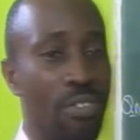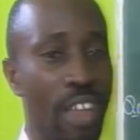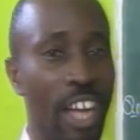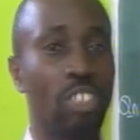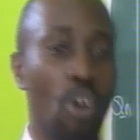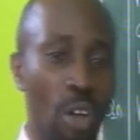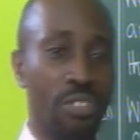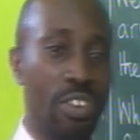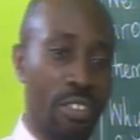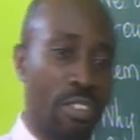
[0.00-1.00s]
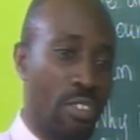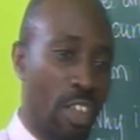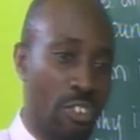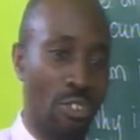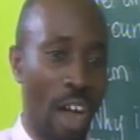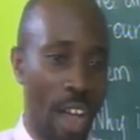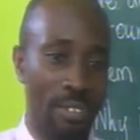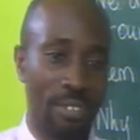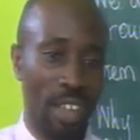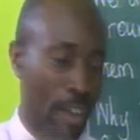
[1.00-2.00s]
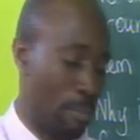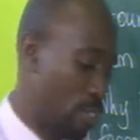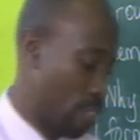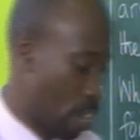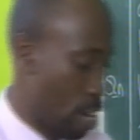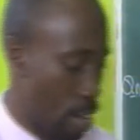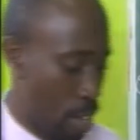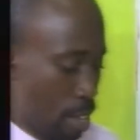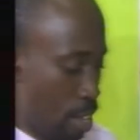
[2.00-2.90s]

that cause diseases to us can be seen